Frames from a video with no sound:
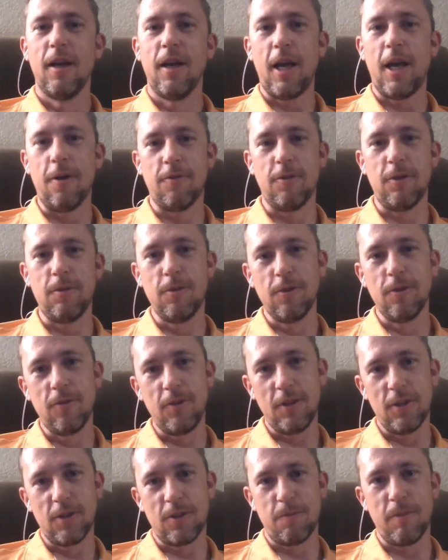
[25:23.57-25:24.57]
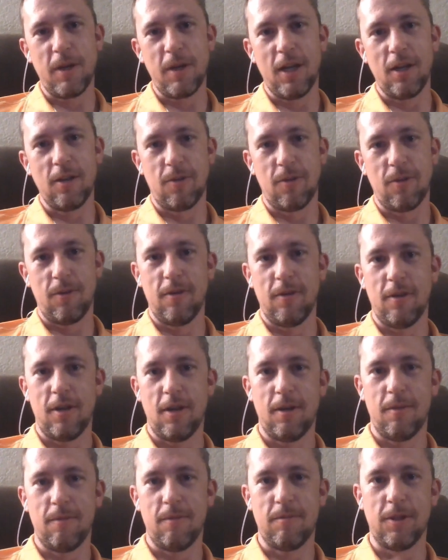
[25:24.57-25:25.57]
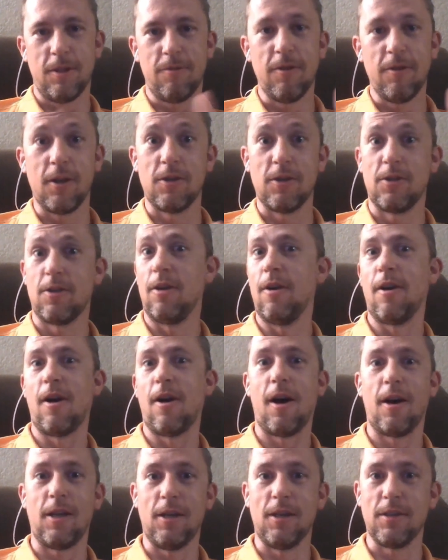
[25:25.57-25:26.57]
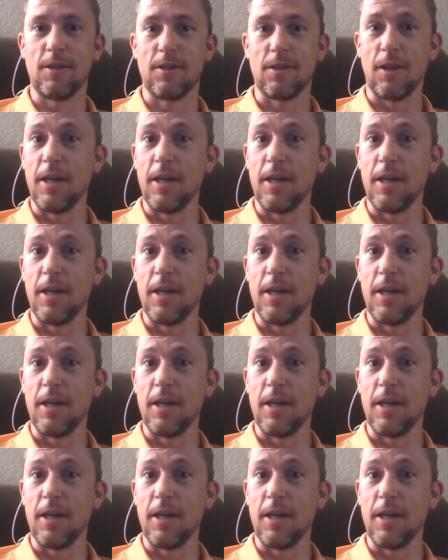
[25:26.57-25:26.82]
every movie is made to fit a certain audience.